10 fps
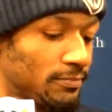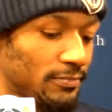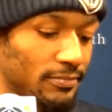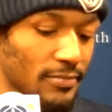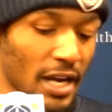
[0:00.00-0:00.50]

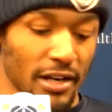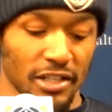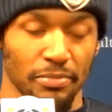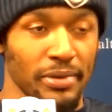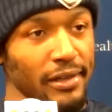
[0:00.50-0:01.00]
Mine is
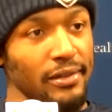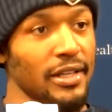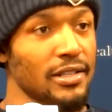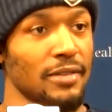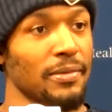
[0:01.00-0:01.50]
picking
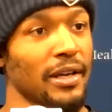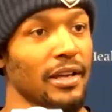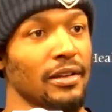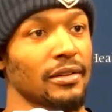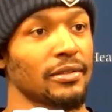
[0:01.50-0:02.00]
things up. I
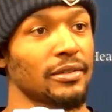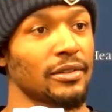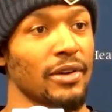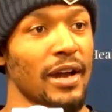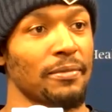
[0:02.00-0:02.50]
can't
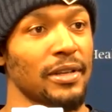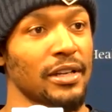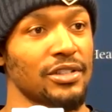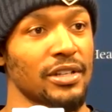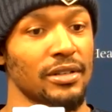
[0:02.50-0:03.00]
grab things
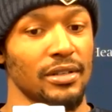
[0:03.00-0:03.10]
yet.